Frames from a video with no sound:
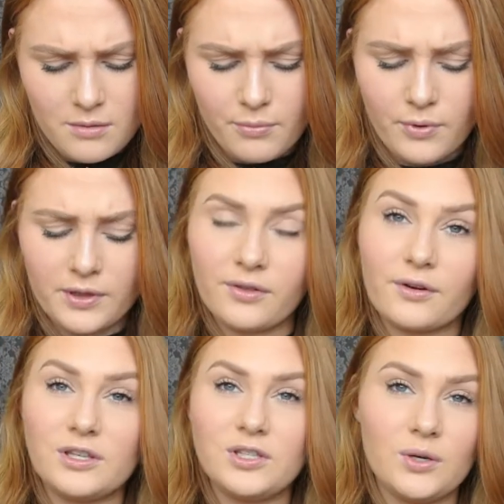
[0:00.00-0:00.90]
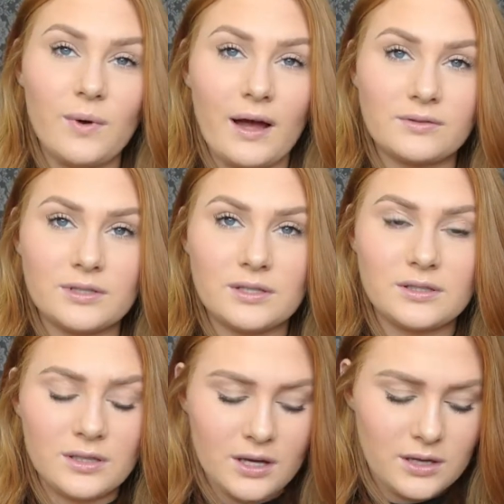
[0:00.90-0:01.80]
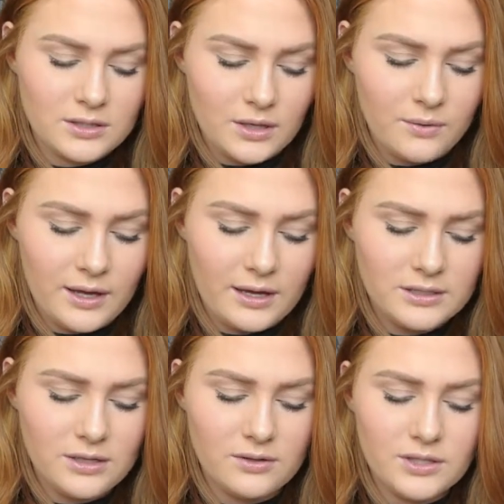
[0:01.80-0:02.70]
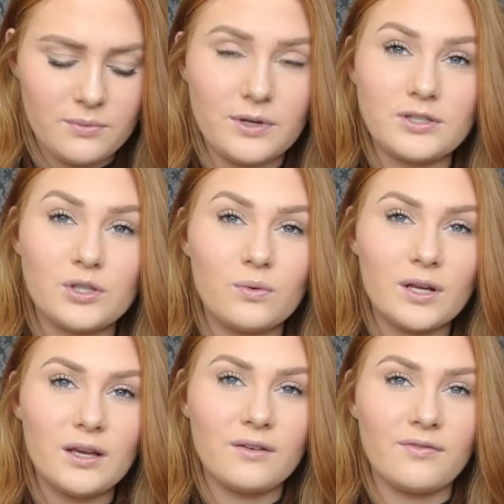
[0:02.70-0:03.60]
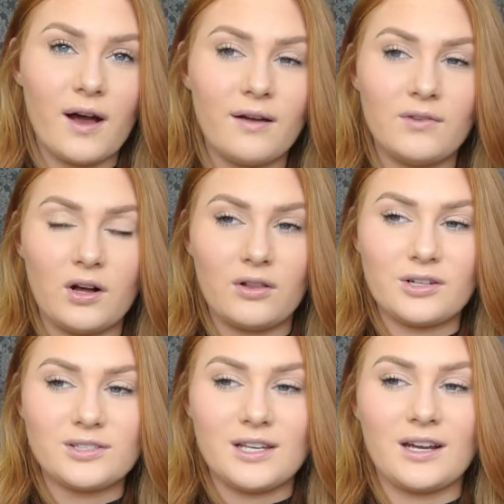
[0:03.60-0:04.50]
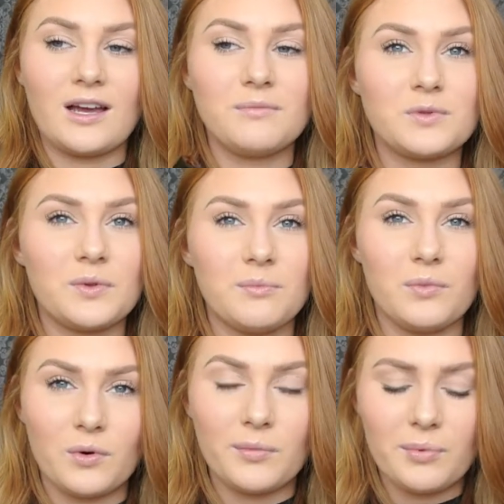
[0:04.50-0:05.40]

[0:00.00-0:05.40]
0.32 ounces. So the Anastasia one is $25, and it comes with more